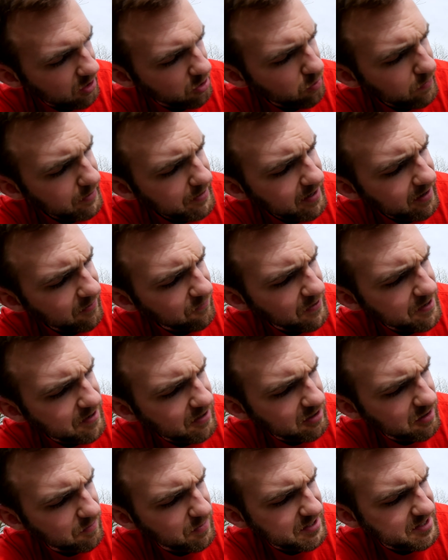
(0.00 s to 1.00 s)
what I find a
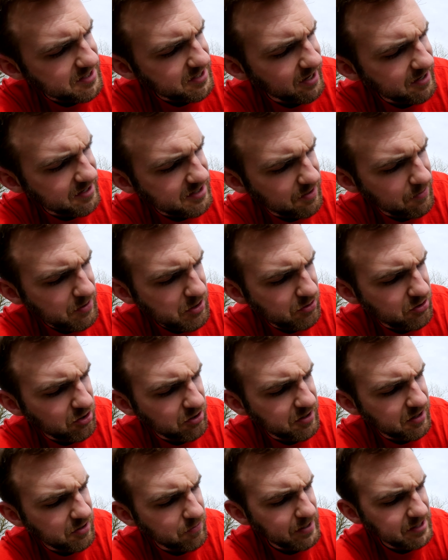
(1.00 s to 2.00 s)
little bit sad is that when you
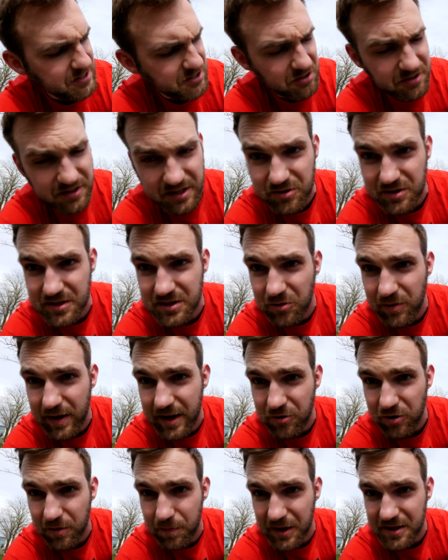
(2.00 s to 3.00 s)
turn the device on, there is no
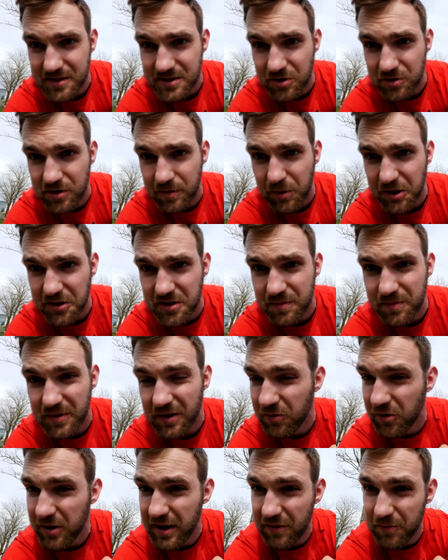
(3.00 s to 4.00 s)
Android buttons here on the bottom.
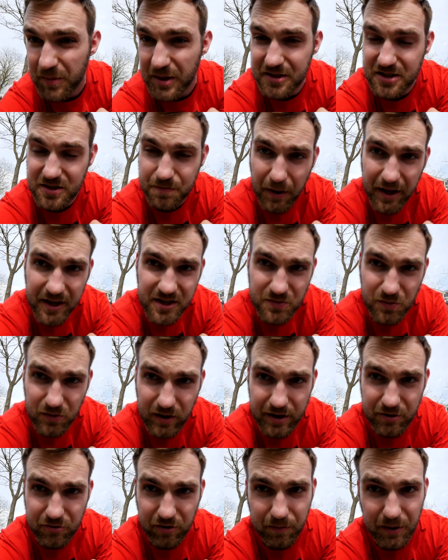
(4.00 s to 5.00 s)
There would have been space for
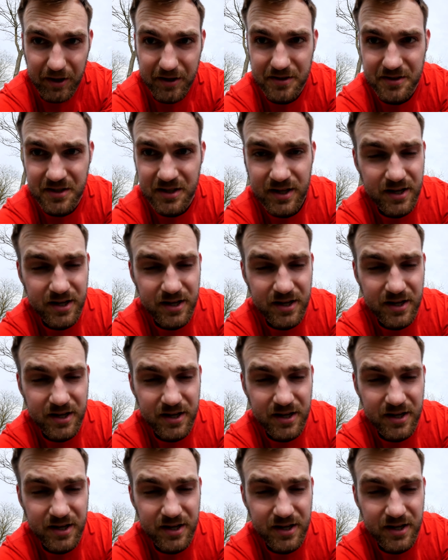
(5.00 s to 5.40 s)
Android buttons